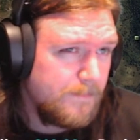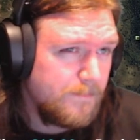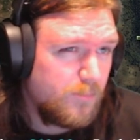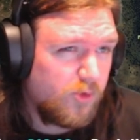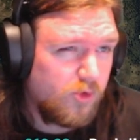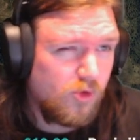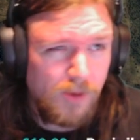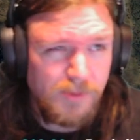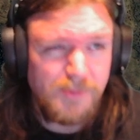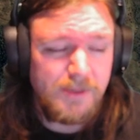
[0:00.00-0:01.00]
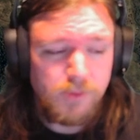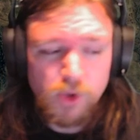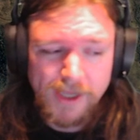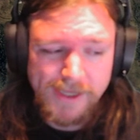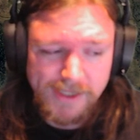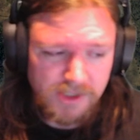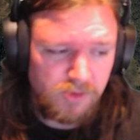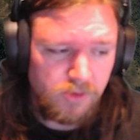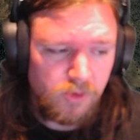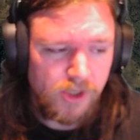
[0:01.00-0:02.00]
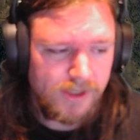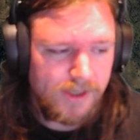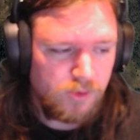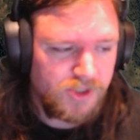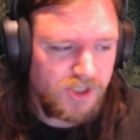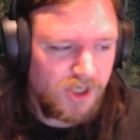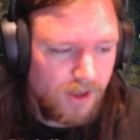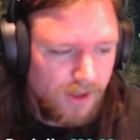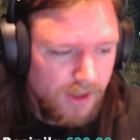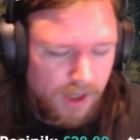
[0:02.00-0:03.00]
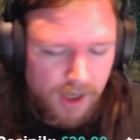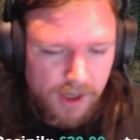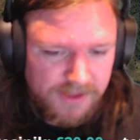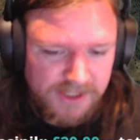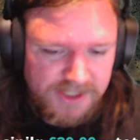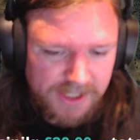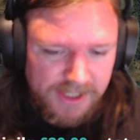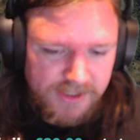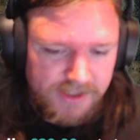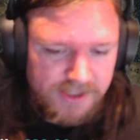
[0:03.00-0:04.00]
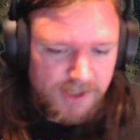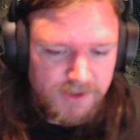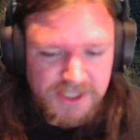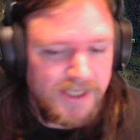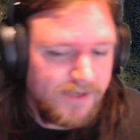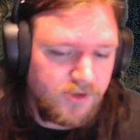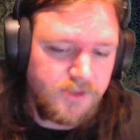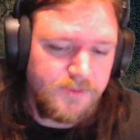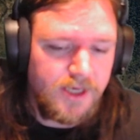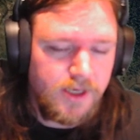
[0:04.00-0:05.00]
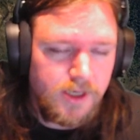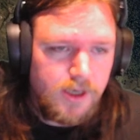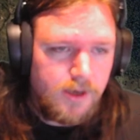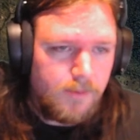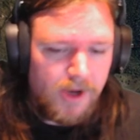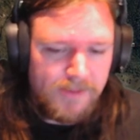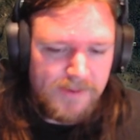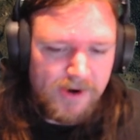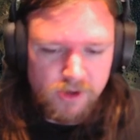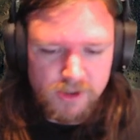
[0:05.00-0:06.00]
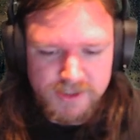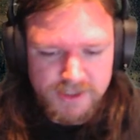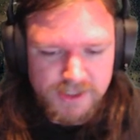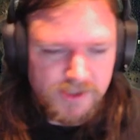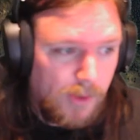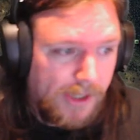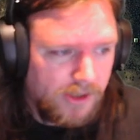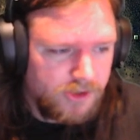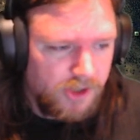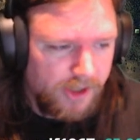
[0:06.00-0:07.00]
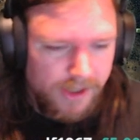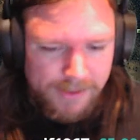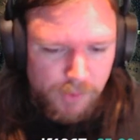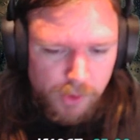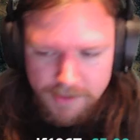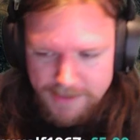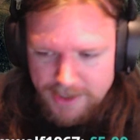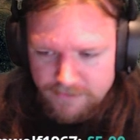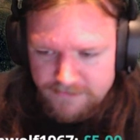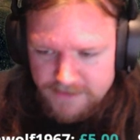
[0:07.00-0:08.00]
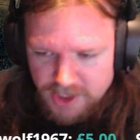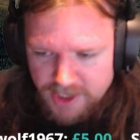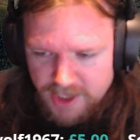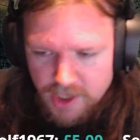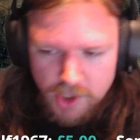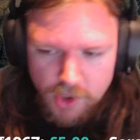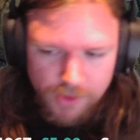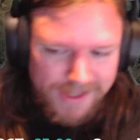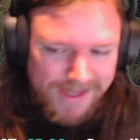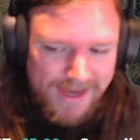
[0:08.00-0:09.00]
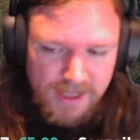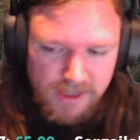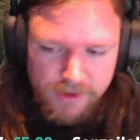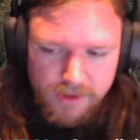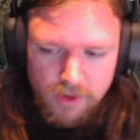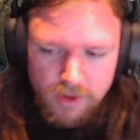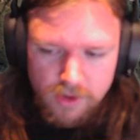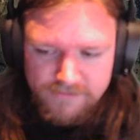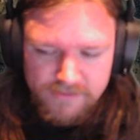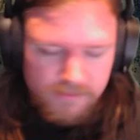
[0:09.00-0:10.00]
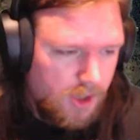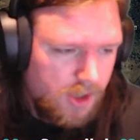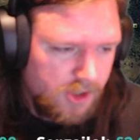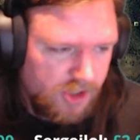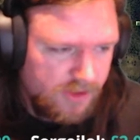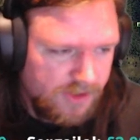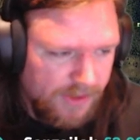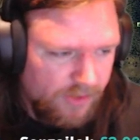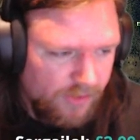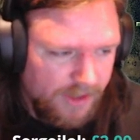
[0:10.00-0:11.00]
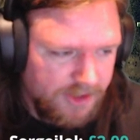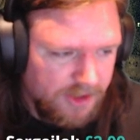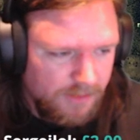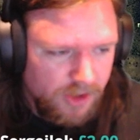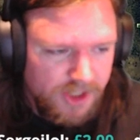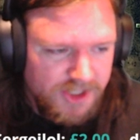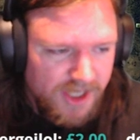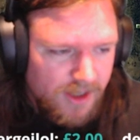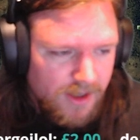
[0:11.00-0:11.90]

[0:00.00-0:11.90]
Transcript: probably more likely tomorrow morning that will start. Uh, this is the DLC given to me by Paradox. This is the Waking the Tiger. It will come out officially on the 8th of March, so in three days' time on Thursday.